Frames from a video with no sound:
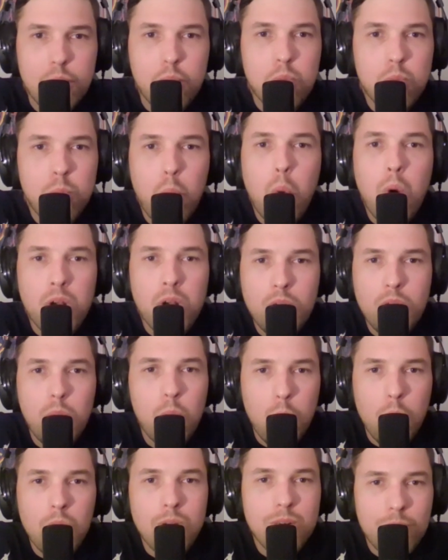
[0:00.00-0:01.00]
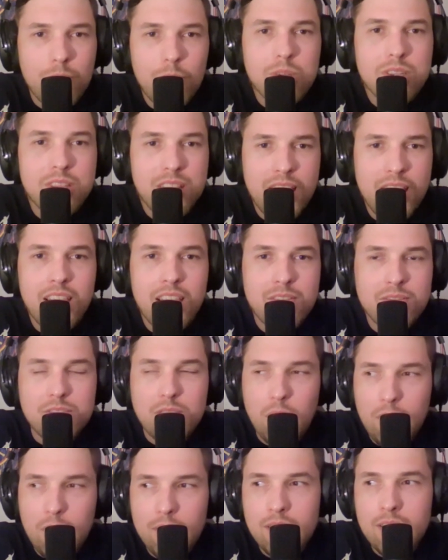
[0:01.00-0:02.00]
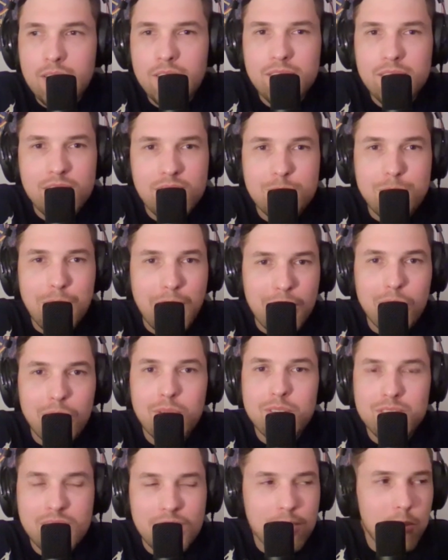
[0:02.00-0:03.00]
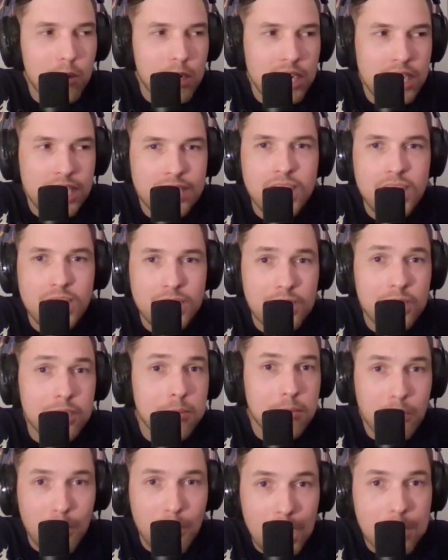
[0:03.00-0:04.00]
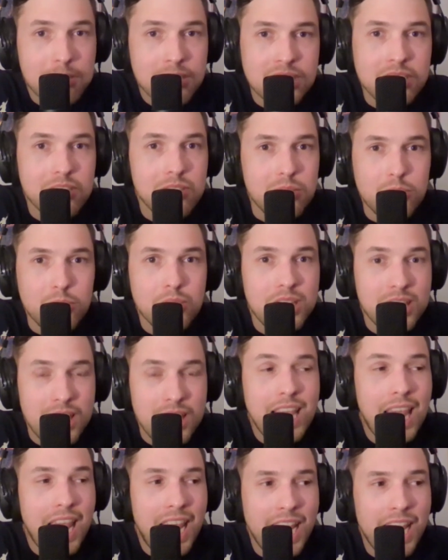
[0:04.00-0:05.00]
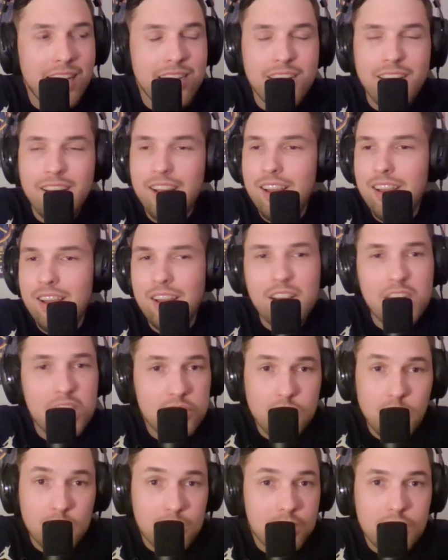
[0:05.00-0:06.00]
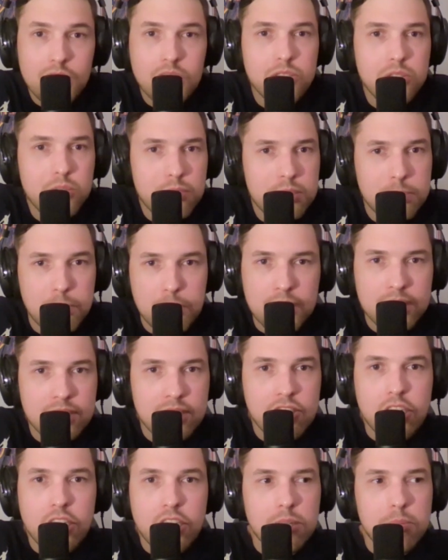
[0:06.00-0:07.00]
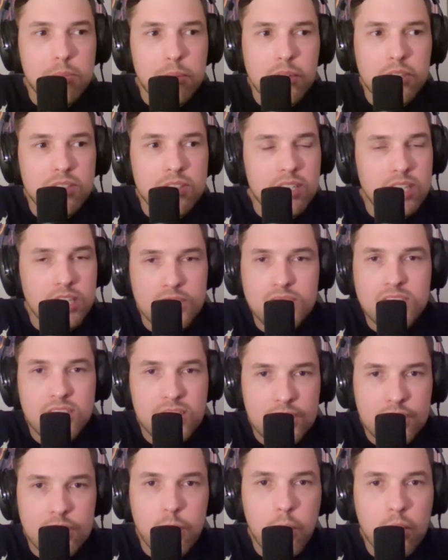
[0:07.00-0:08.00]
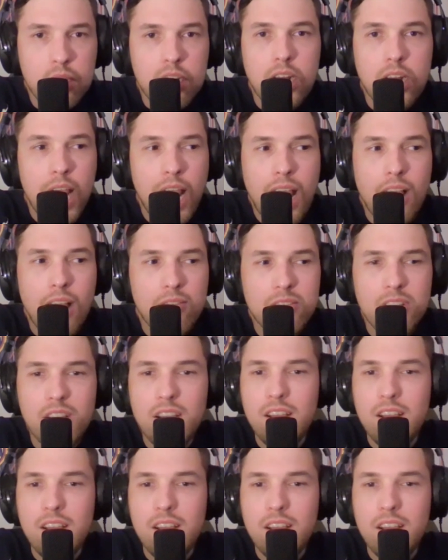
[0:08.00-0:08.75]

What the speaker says: what would they have done better than what Indiana can probably do that they can't? Because all they're gonna do is blitz Jalen Brunson. He's 6'1.5".